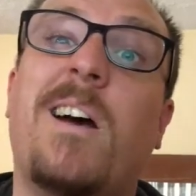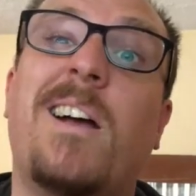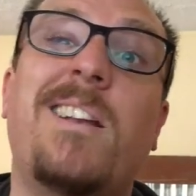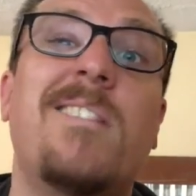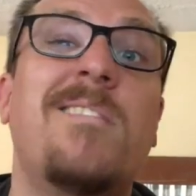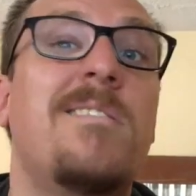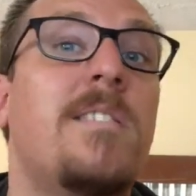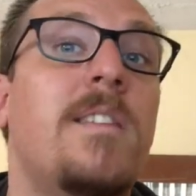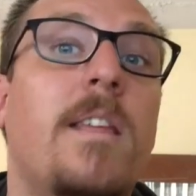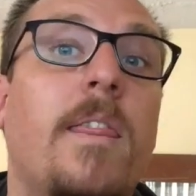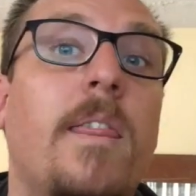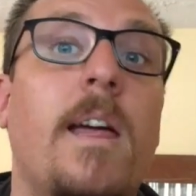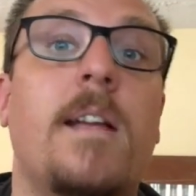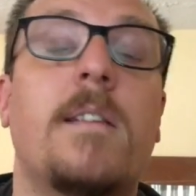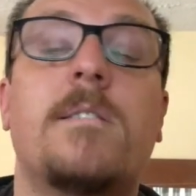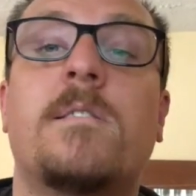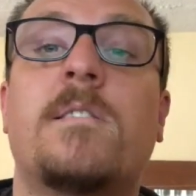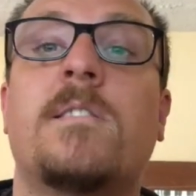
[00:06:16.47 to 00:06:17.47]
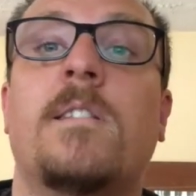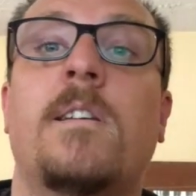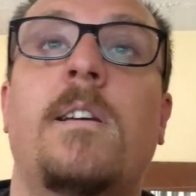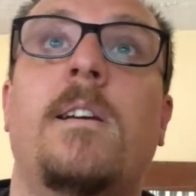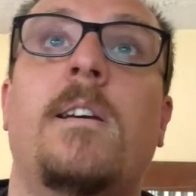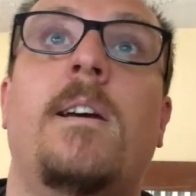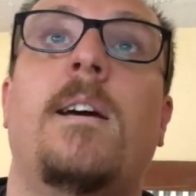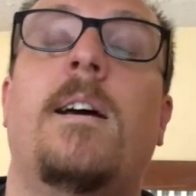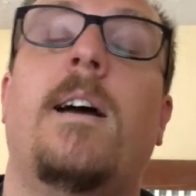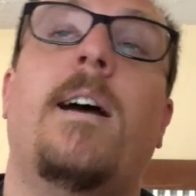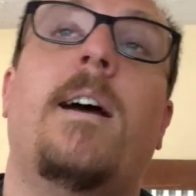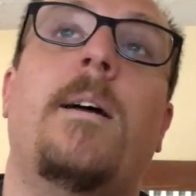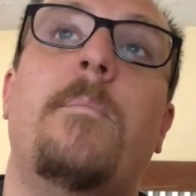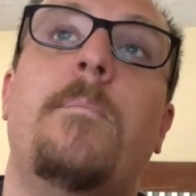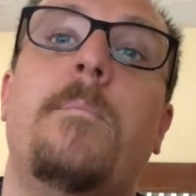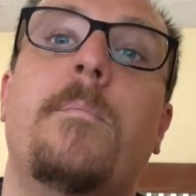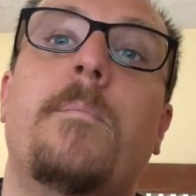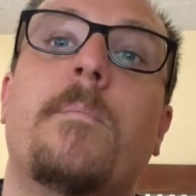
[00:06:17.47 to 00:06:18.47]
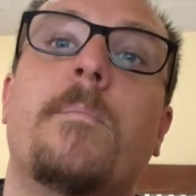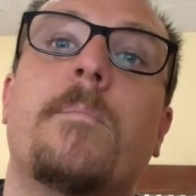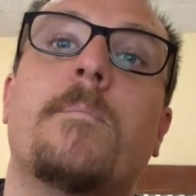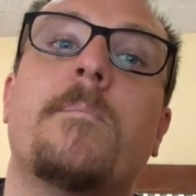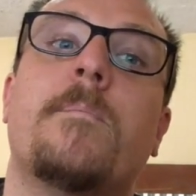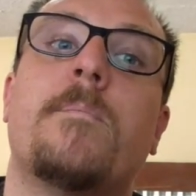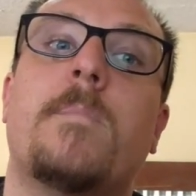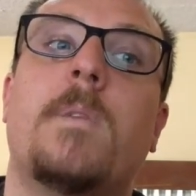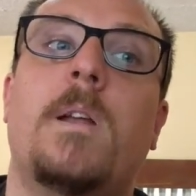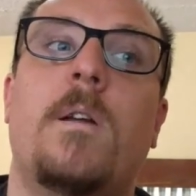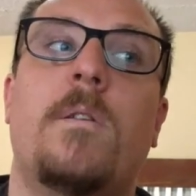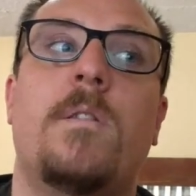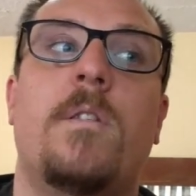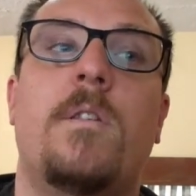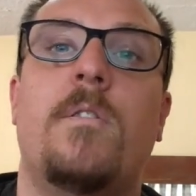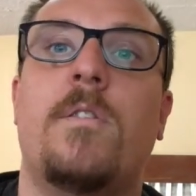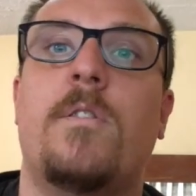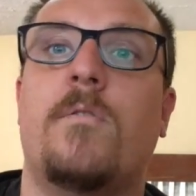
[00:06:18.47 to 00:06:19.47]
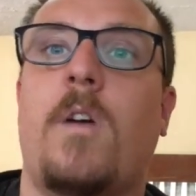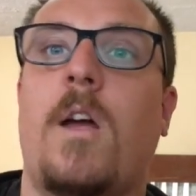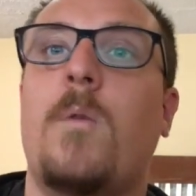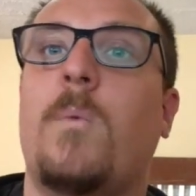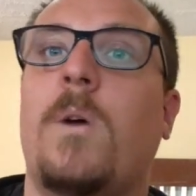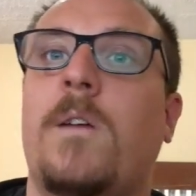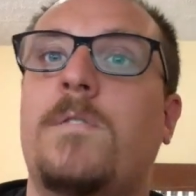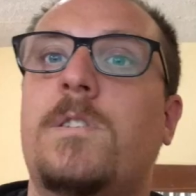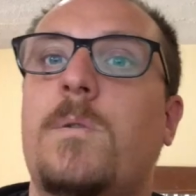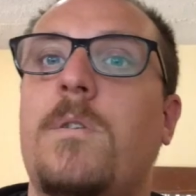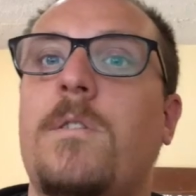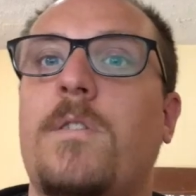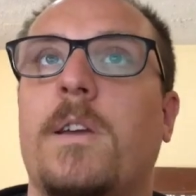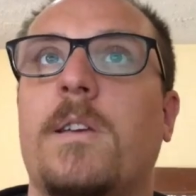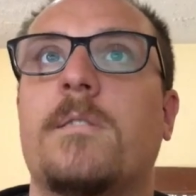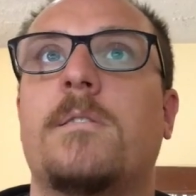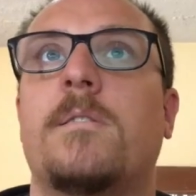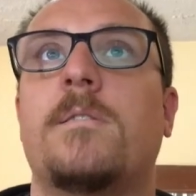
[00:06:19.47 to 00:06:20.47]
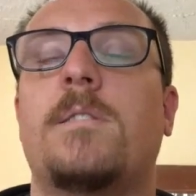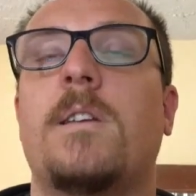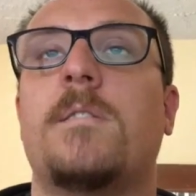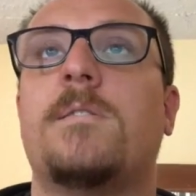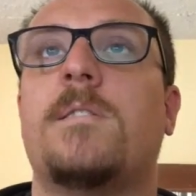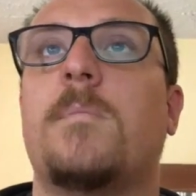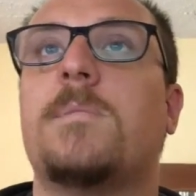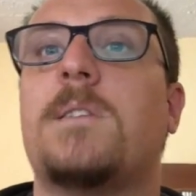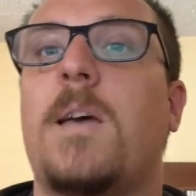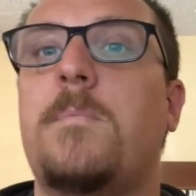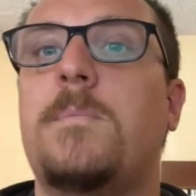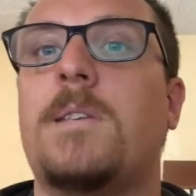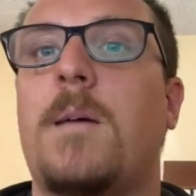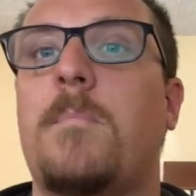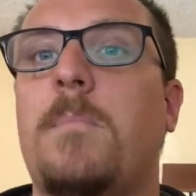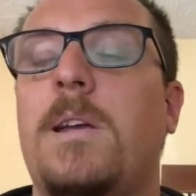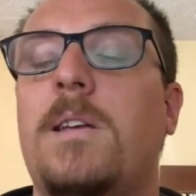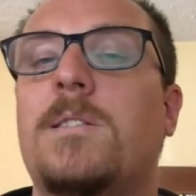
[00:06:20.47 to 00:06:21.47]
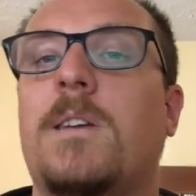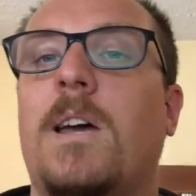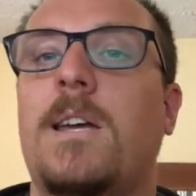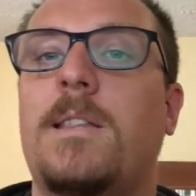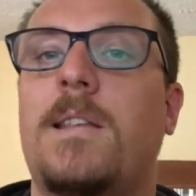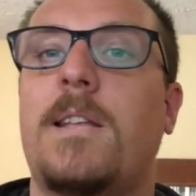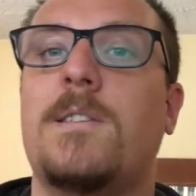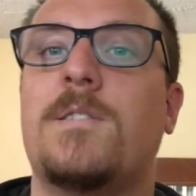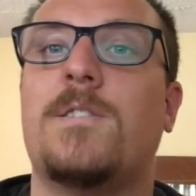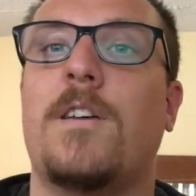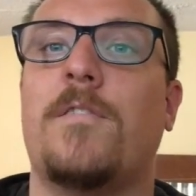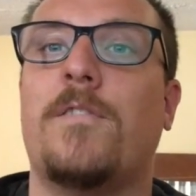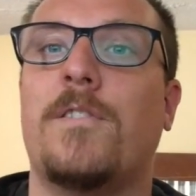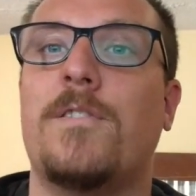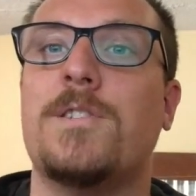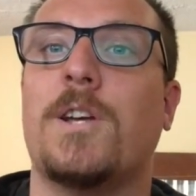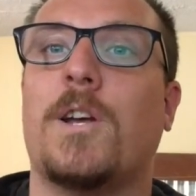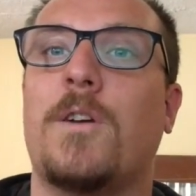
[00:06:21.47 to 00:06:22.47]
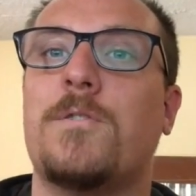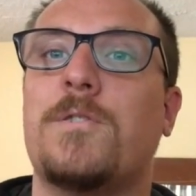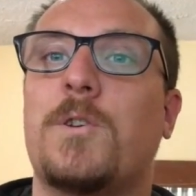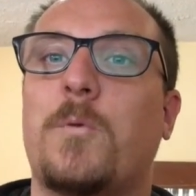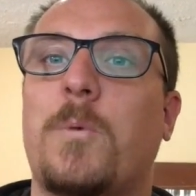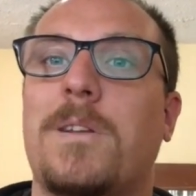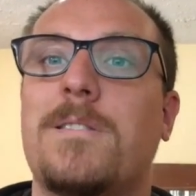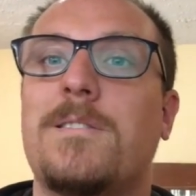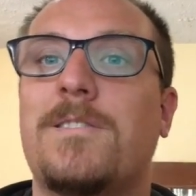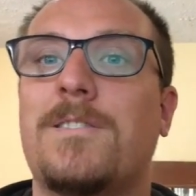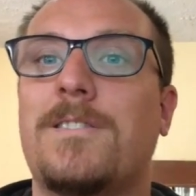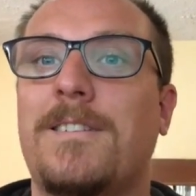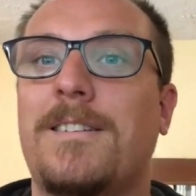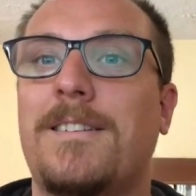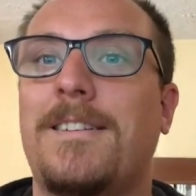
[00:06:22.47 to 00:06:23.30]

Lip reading: I don't think that's the right way of doing things. Sometimes that means I then suffer as a consequence,